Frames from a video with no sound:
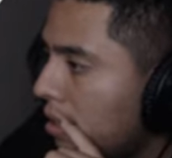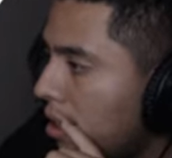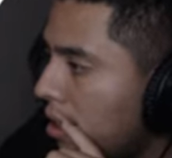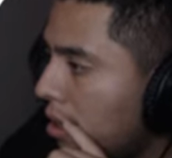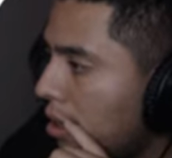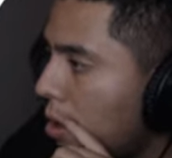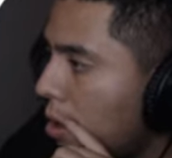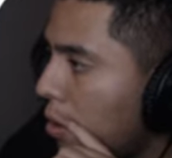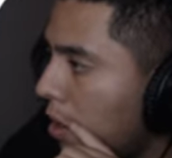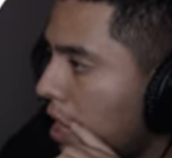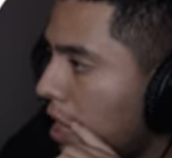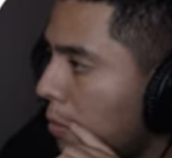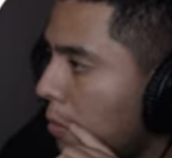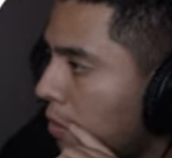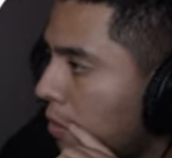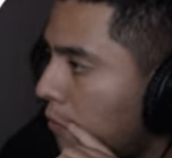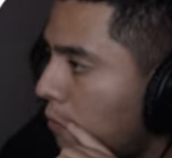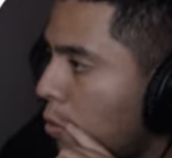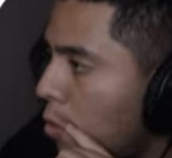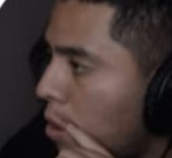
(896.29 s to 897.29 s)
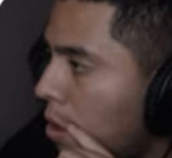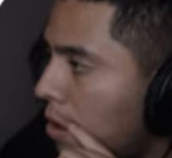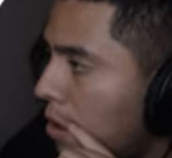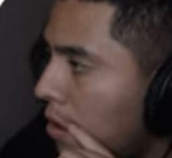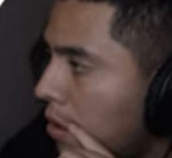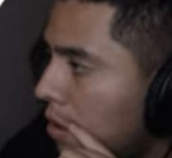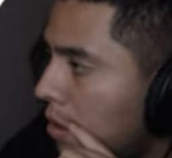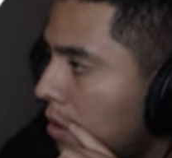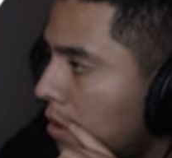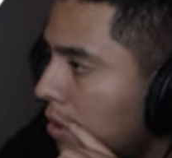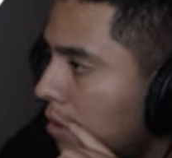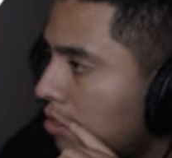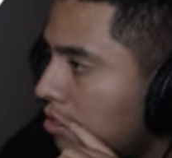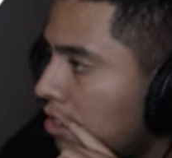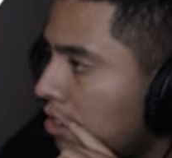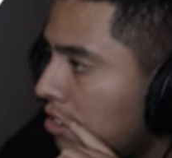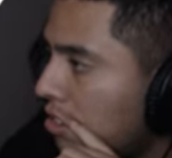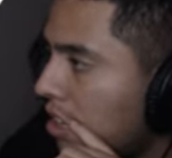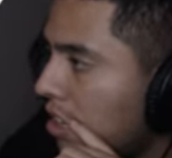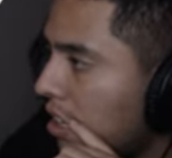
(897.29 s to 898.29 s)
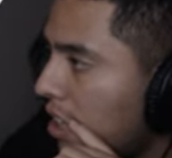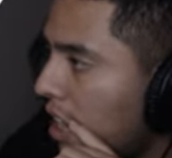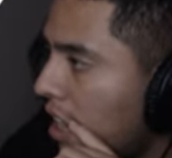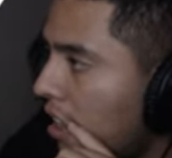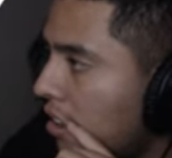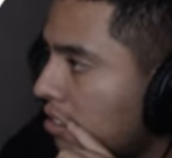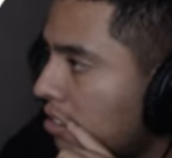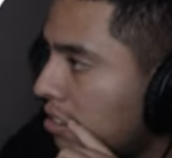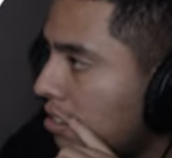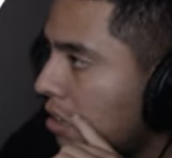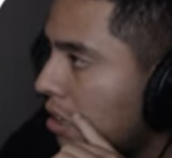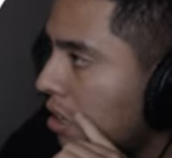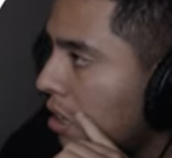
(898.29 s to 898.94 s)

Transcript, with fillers: I'm going camera 4 just in case.